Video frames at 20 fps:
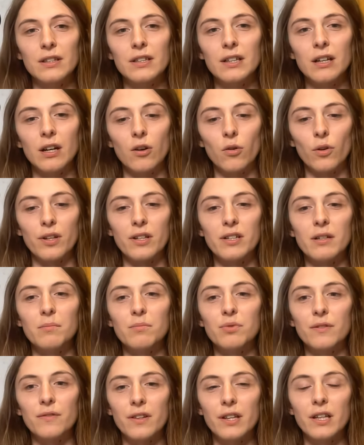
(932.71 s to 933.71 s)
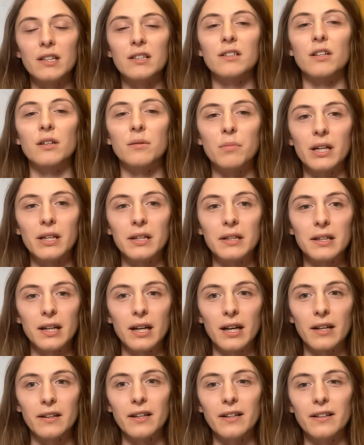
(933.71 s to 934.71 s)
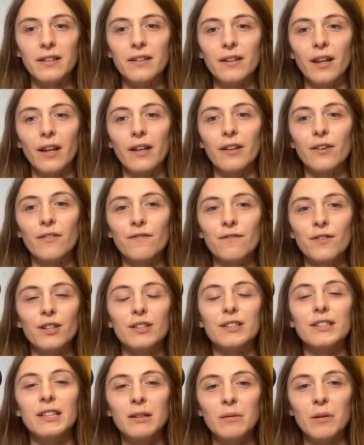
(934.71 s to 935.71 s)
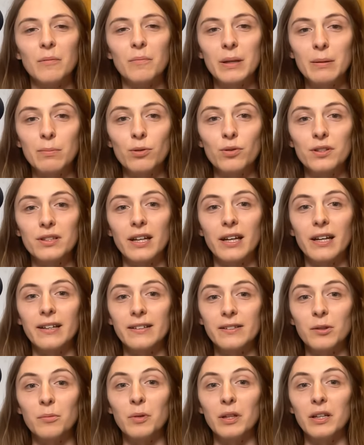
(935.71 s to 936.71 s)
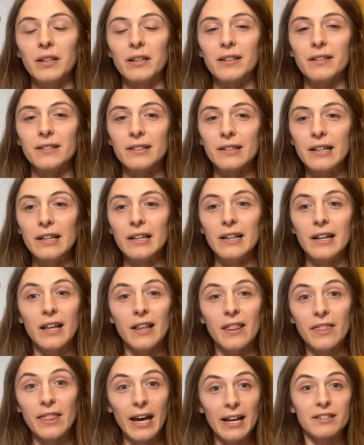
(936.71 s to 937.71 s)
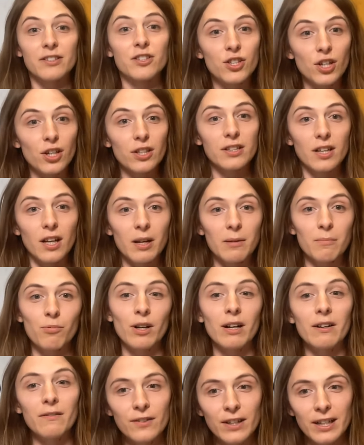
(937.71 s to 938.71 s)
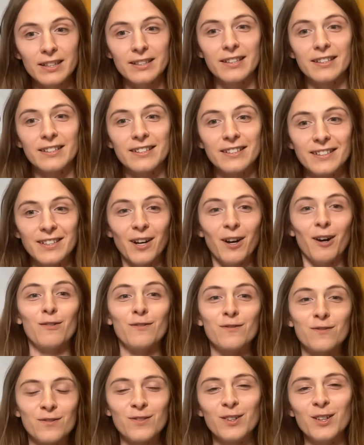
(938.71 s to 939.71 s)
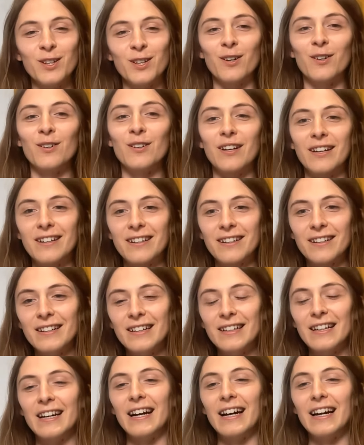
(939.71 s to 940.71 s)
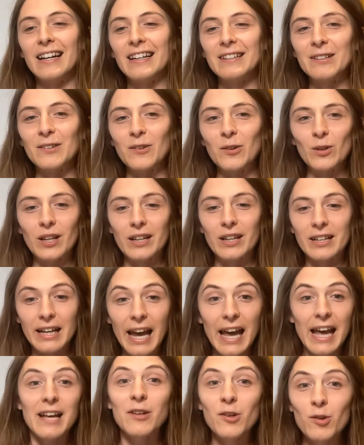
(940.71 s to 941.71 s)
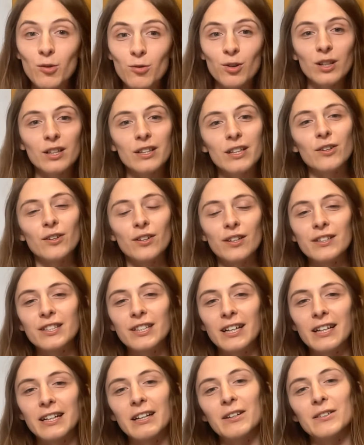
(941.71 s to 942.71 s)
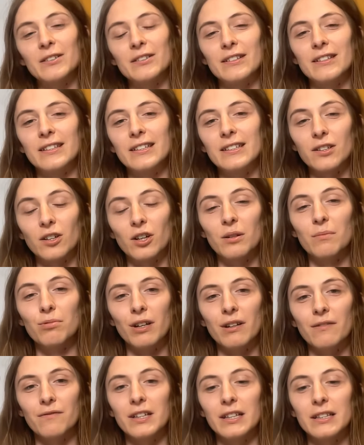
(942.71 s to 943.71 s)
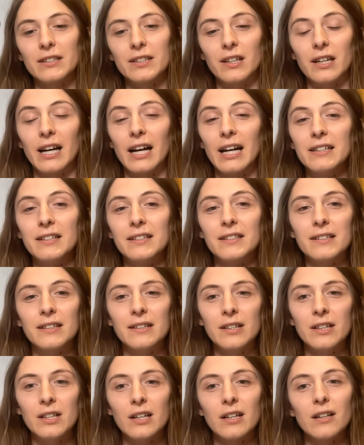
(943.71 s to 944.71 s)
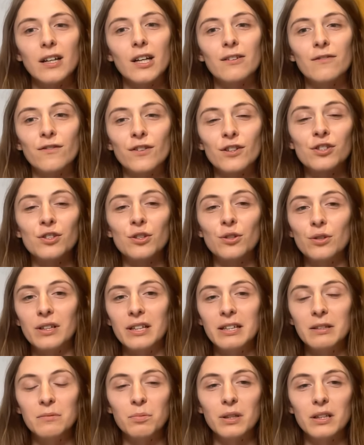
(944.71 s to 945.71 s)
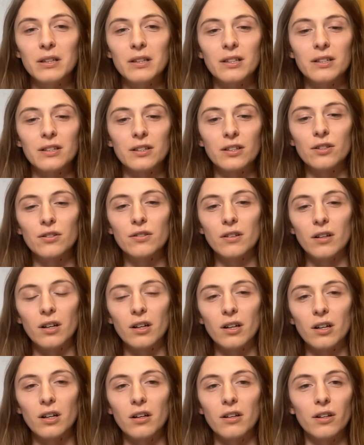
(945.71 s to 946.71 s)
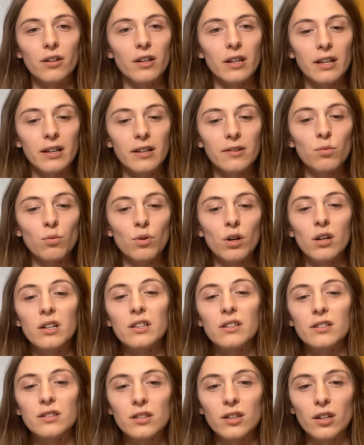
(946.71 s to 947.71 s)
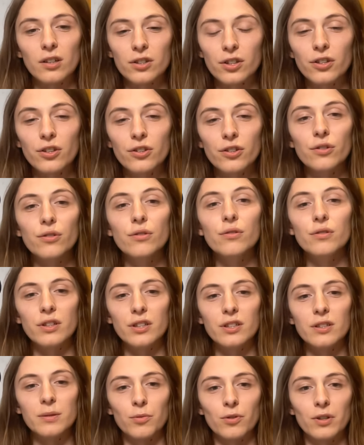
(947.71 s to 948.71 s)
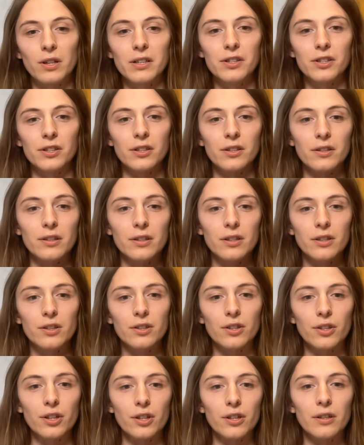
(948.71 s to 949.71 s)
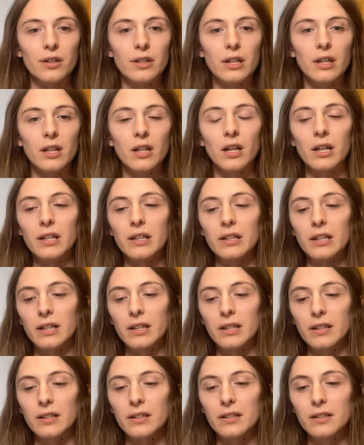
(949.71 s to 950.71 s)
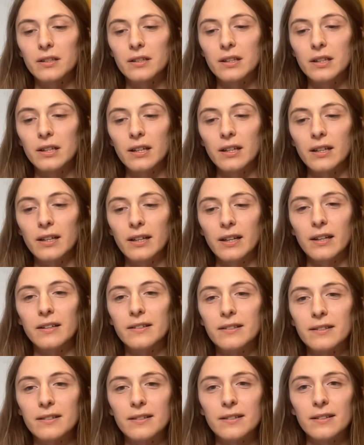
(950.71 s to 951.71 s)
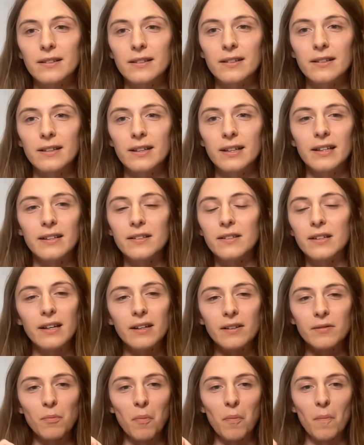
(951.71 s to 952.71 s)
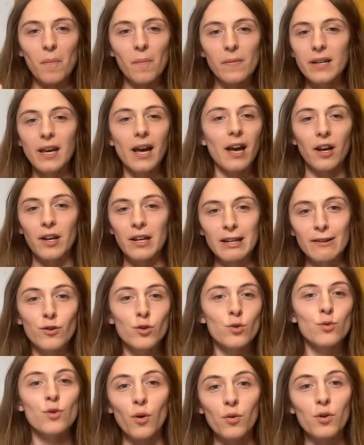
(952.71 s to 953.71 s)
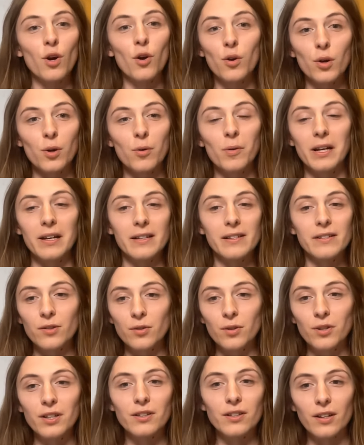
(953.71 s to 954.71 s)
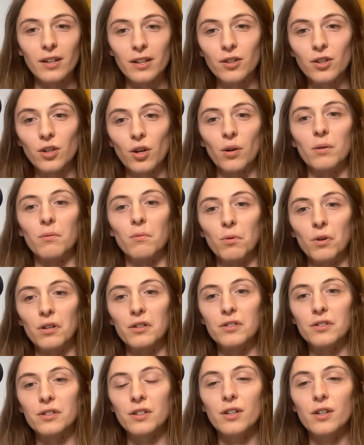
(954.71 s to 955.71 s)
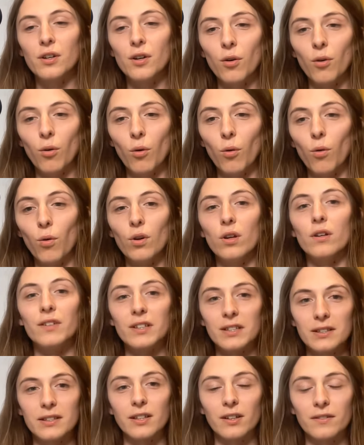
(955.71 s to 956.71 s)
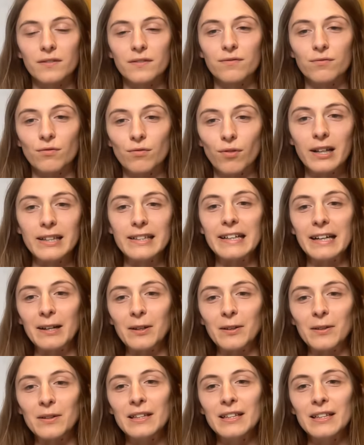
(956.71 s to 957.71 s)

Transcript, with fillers: or the number of things I make, and then like the first thing that people say to me is, that's just like Bret Victor's stuff, you know, like, and, or like, hey, you really got to check out this guy, Bret Victor. And like, for sure, he's been this, uh, his work is such a huge inspiration, you know, like it's, it's, it's, it's, yeah, if you don't know who he is, you need to like go and watch all of his stuff right now.